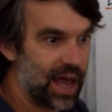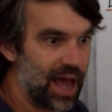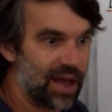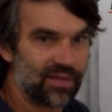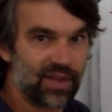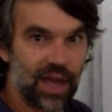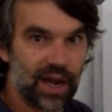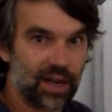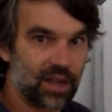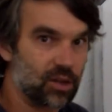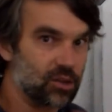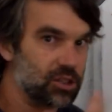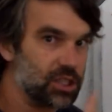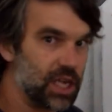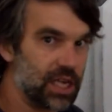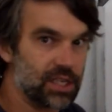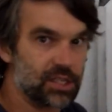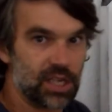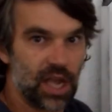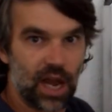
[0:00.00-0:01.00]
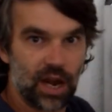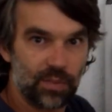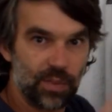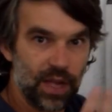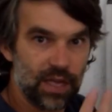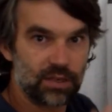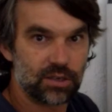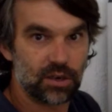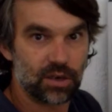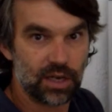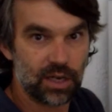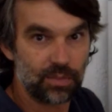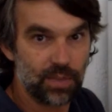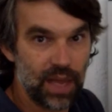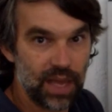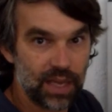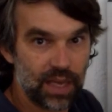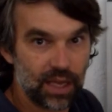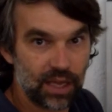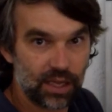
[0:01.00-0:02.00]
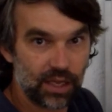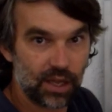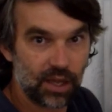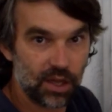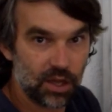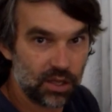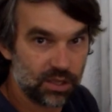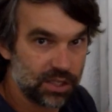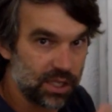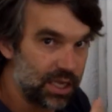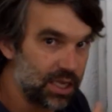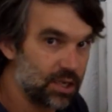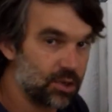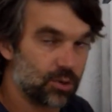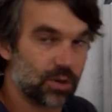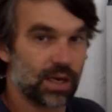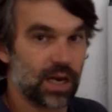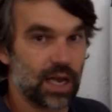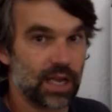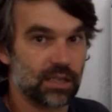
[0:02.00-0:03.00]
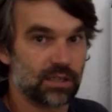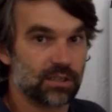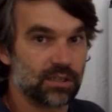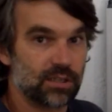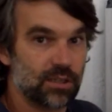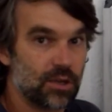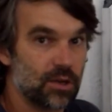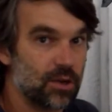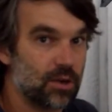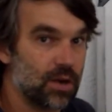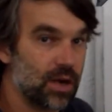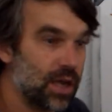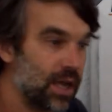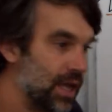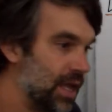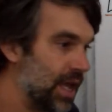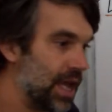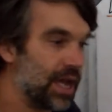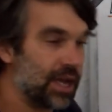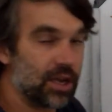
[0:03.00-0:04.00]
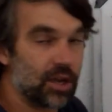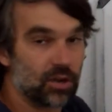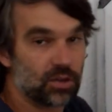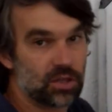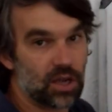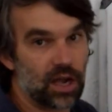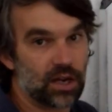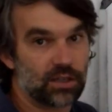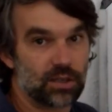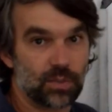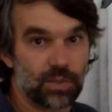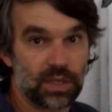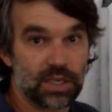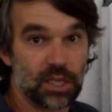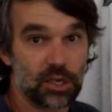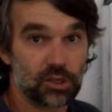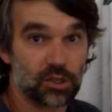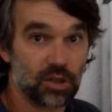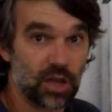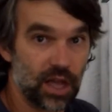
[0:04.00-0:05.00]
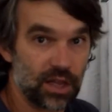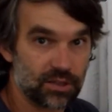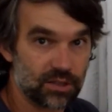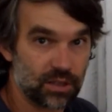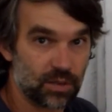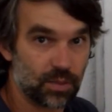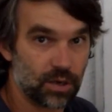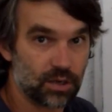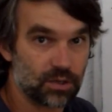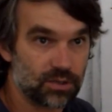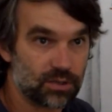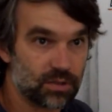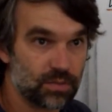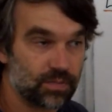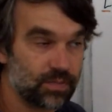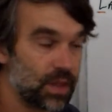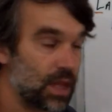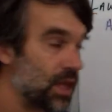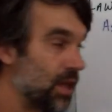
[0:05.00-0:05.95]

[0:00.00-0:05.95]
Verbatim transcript: I've got to go change out of my dirty baking clothes and into a nice suit and go talk to potential customers